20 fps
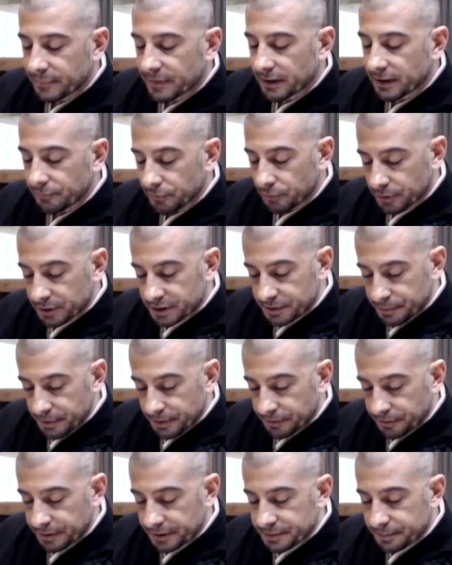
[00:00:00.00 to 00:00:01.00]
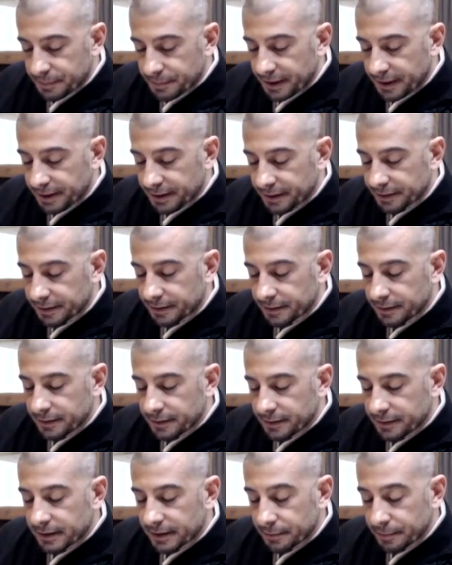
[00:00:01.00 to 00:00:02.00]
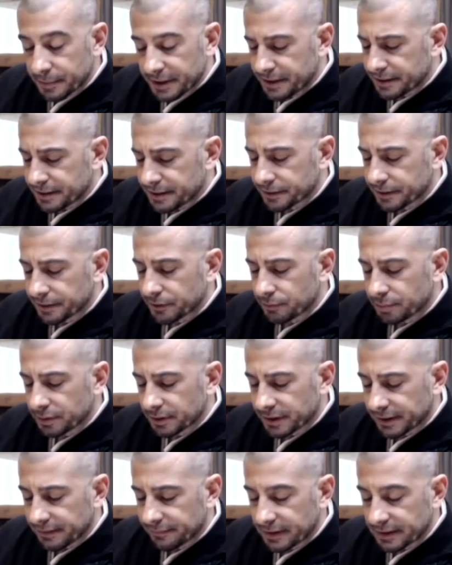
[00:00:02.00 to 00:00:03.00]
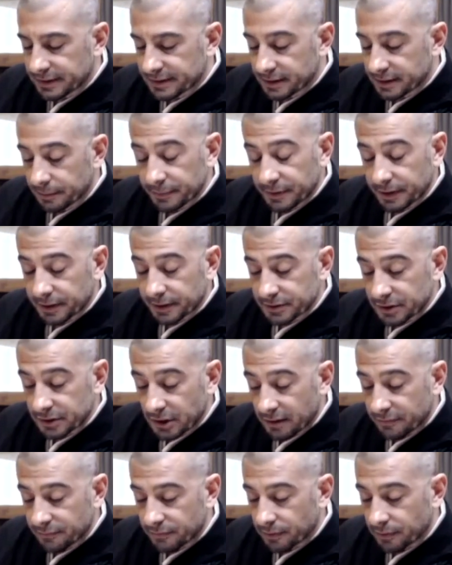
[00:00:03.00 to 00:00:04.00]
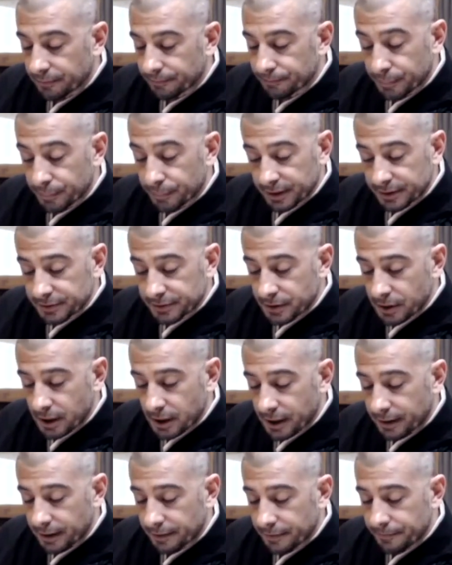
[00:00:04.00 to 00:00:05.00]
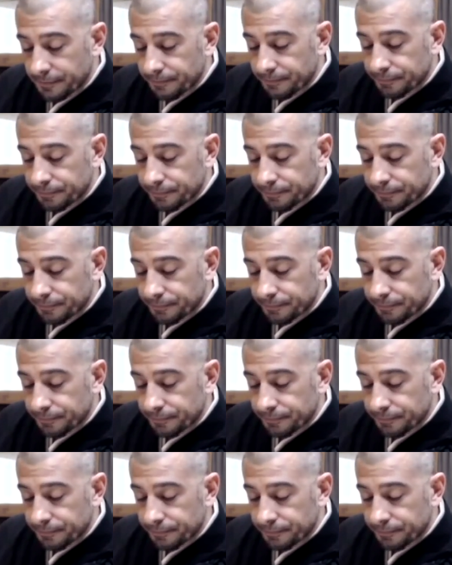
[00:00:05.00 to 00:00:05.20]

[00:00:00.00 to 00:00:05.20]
If you experience pain, immediately you believe that something is awful, but it's not.